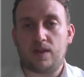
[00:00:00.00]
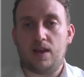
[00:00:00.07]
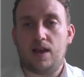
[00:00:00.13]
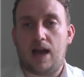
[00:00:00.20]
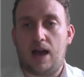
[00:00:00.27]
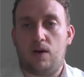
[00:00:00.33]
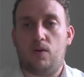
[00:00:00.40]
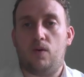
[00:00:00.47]

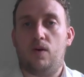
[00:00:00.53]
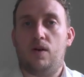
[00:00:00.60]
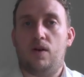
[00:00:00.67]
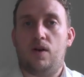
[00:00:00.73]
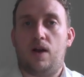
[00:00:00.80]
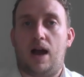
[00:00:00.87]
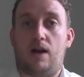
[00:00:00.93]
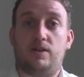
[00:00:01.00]

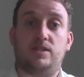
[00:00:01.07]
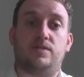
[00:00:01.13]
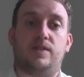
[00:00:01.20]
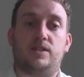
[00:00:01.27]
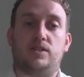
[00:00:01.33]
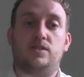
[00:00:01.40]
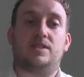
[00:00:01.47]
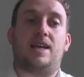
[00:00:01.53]
our
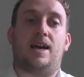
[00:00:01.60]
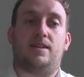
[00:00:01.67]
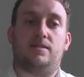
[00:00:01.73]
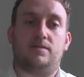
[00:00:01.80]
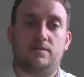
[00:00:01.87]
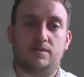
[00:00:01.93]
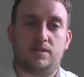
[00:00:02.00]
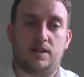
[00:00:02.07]
interventions can
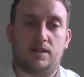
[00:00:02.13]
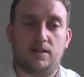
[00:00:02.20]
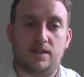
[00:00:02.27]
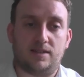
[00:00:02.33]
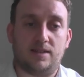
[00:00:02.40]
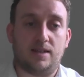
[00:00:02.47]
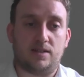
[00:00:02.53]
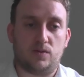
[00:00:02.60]

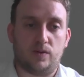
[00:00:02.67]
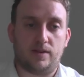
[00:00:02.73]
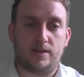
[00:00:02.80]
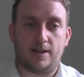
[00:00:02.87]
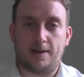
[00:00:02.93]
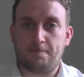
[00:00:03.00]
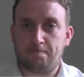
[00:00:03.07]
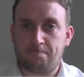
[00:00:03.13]
assist with
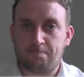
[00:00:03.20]
that.